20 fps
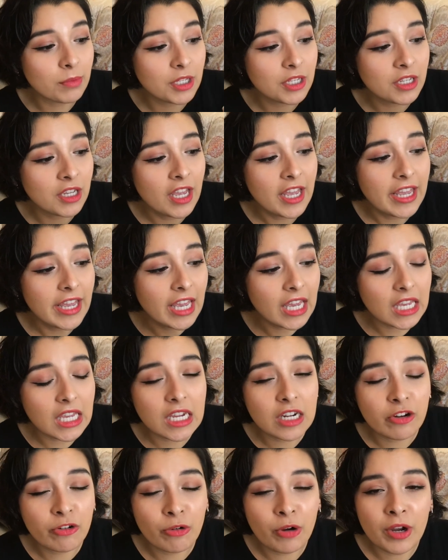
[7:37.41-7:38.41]
be
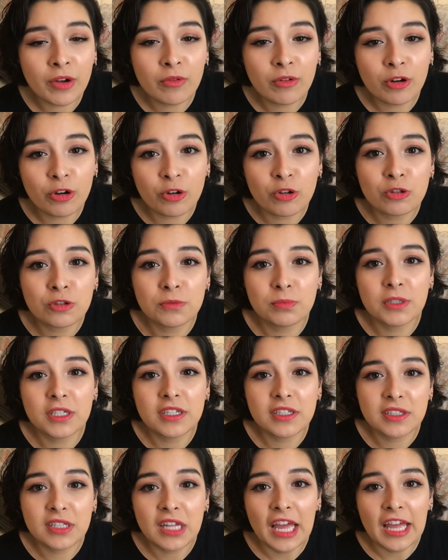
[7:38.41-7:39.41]
hanging around girls
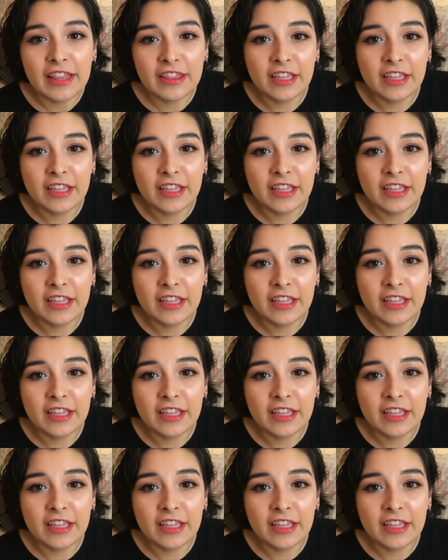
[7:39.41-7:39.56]
because